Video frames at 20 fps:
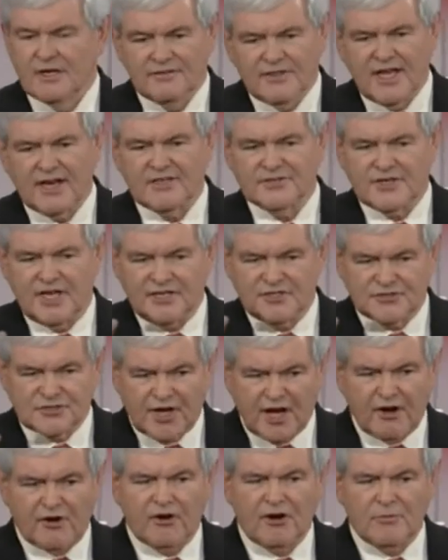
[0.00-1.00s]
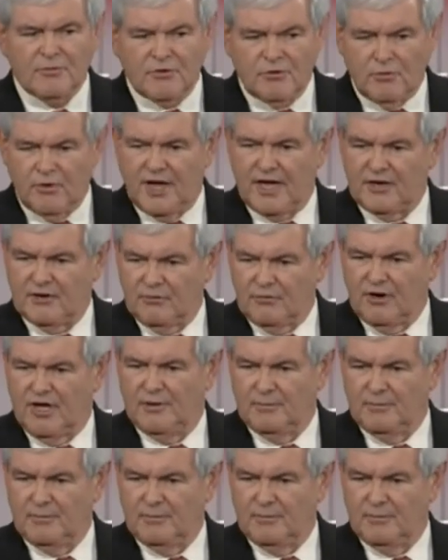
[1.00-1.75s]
That is a terrible way to run